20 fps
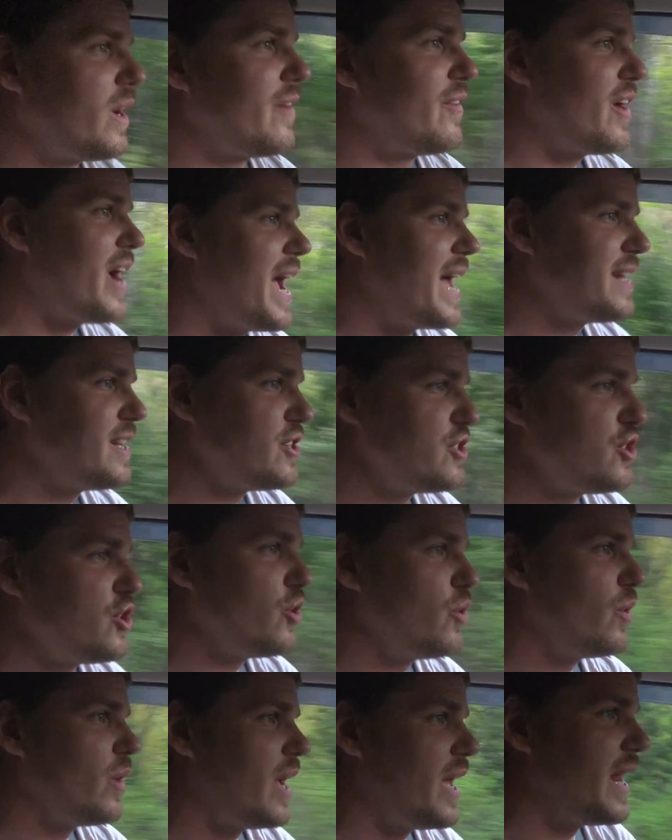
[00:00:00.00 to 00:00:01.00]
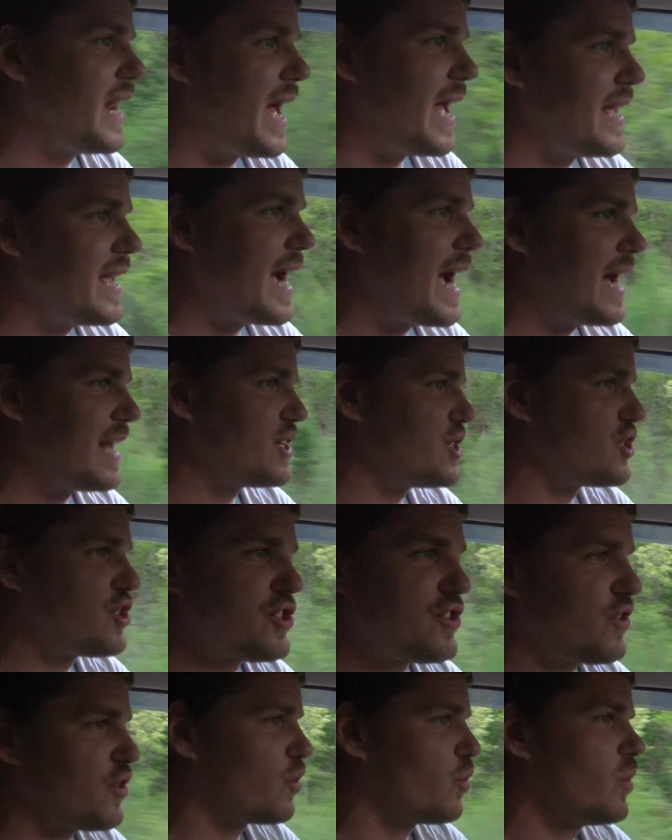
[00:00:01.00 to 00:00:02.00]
whatever I had to do, and I just